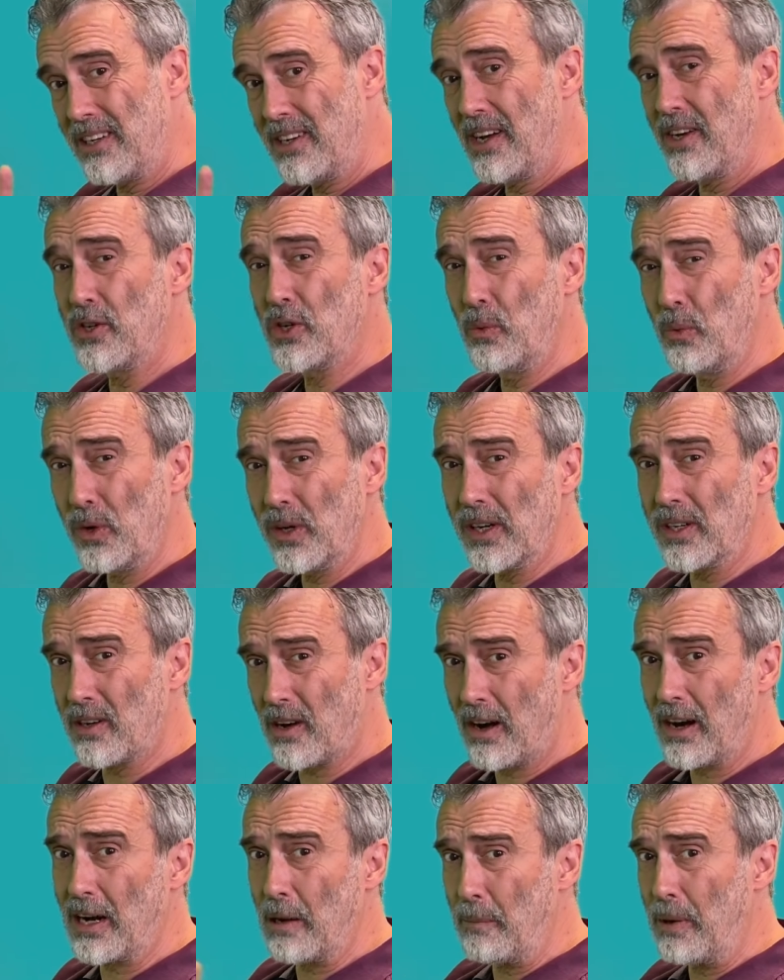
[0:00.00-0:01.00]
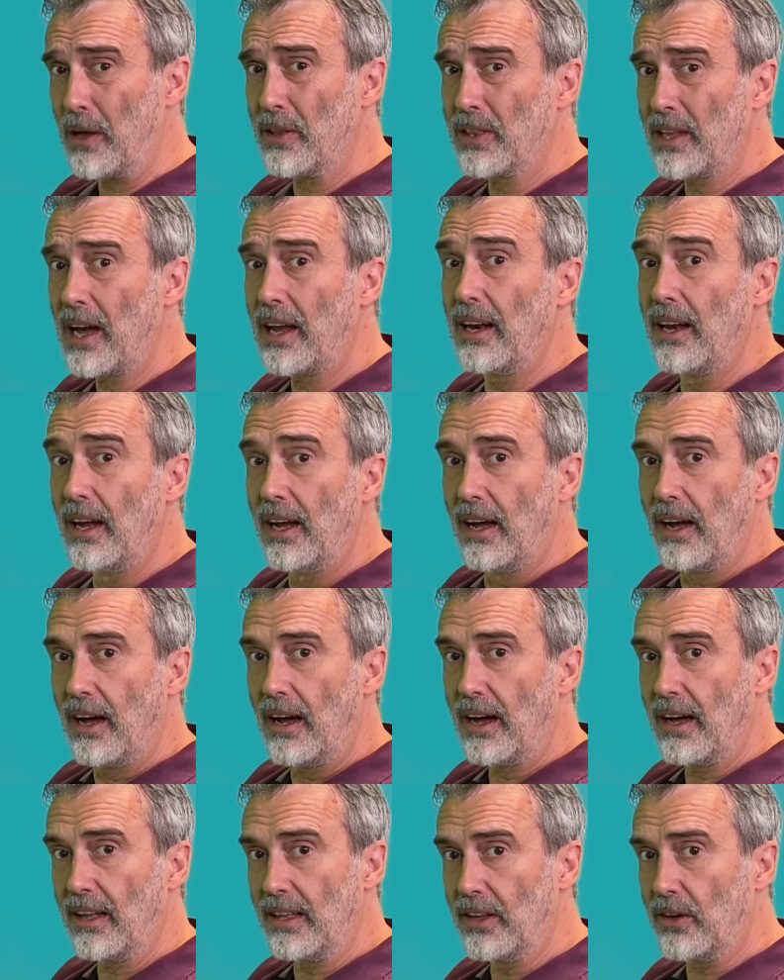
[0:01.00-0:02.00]
tension. We're going to talk about that
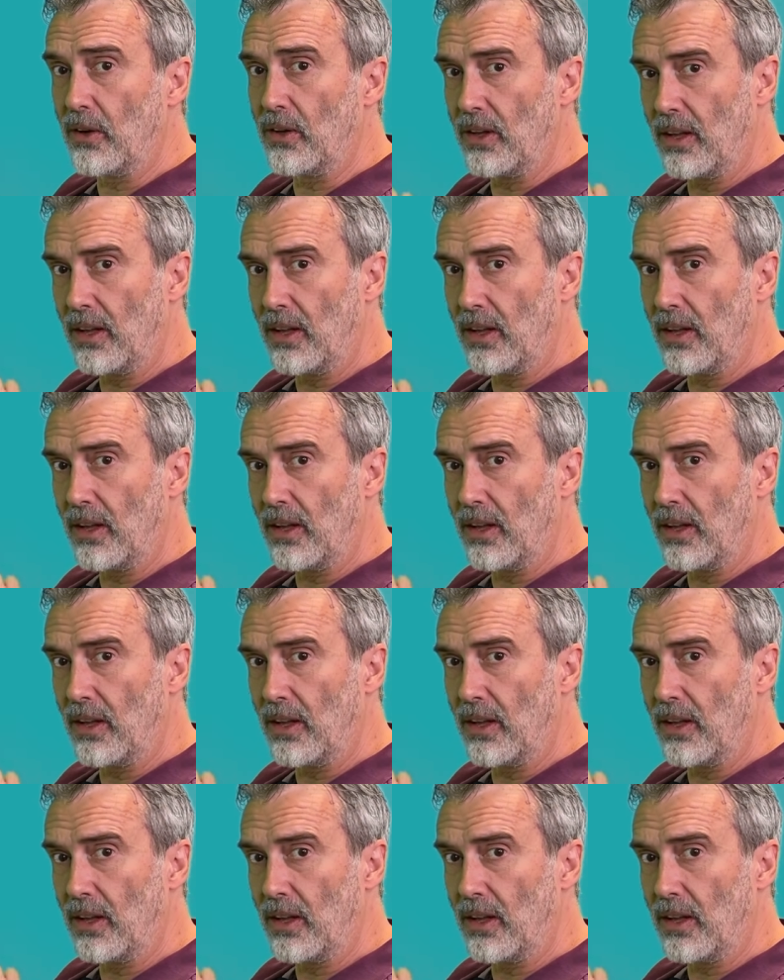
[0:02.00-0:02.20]
uh, a little